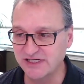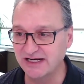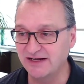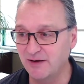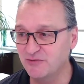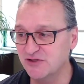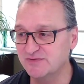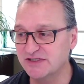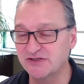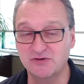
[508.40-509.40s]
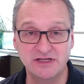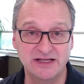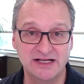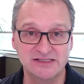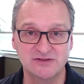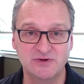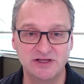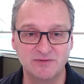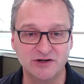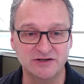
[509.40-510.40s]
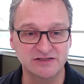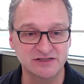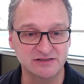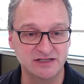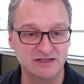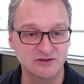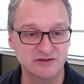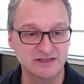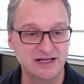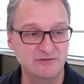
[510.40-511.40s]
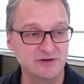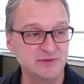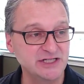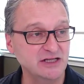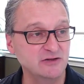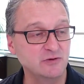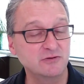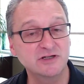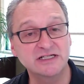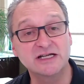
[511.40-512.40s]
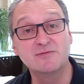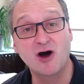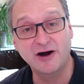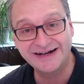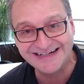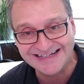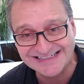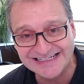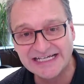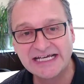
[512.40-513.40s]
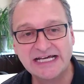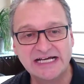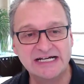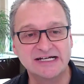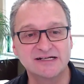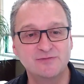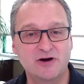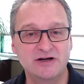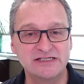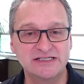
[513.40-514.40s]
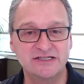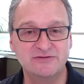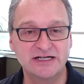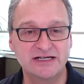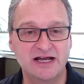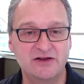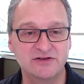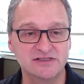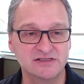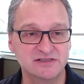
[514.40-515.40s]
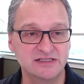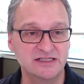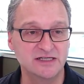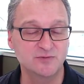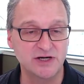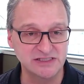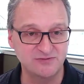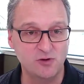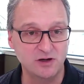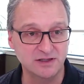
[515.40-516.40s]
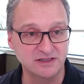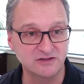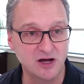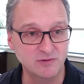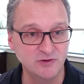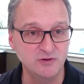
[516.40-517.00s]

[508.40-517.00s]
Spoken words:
kind of numbers, but certainly that's the way the markets looked at that one in particular. When we look at commodities here right now, this is the price of oil at the top,